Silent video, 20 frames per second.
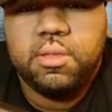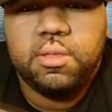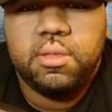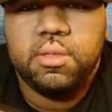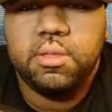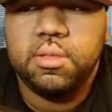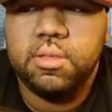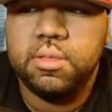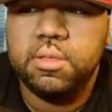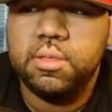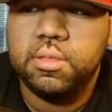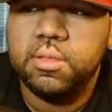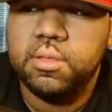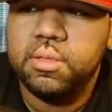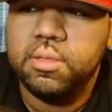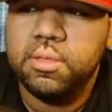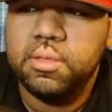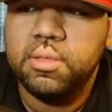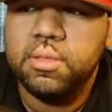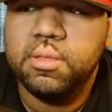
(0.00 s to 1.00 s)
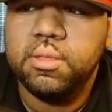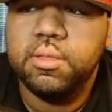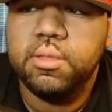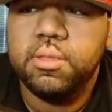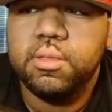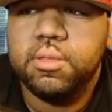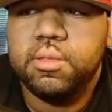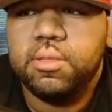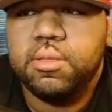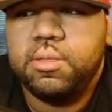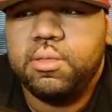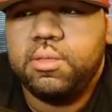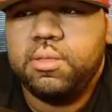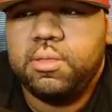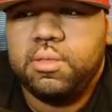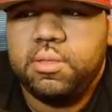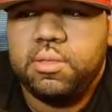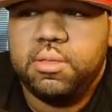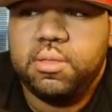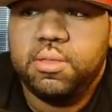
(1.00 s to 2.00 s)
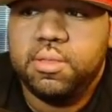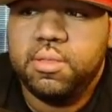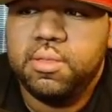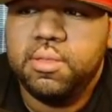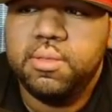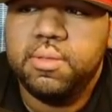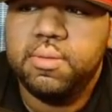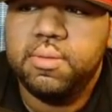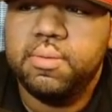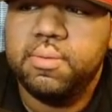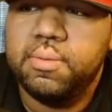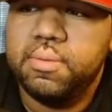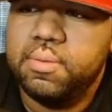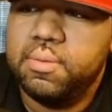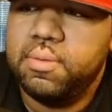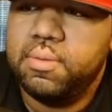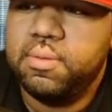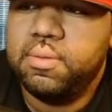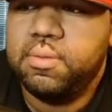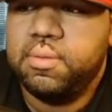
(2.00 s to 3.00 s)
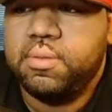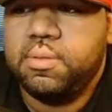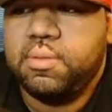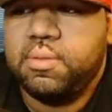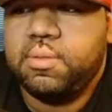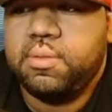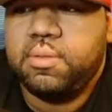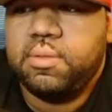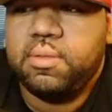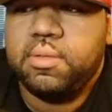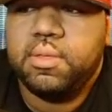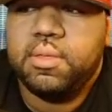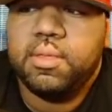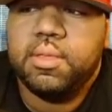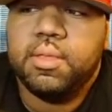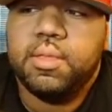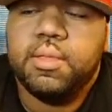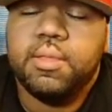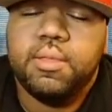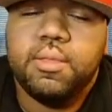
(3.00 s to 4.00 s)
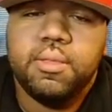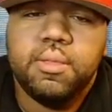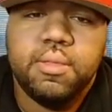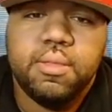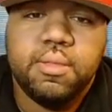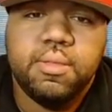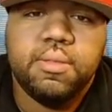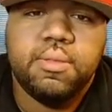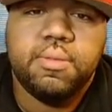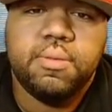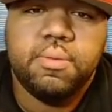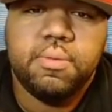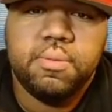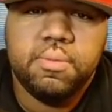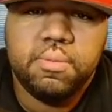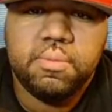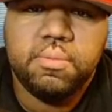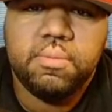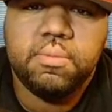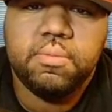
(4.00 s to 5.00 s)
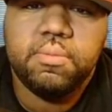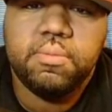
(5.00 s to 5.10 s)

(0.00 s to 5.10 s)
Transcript: No words are spoken by the person on screen.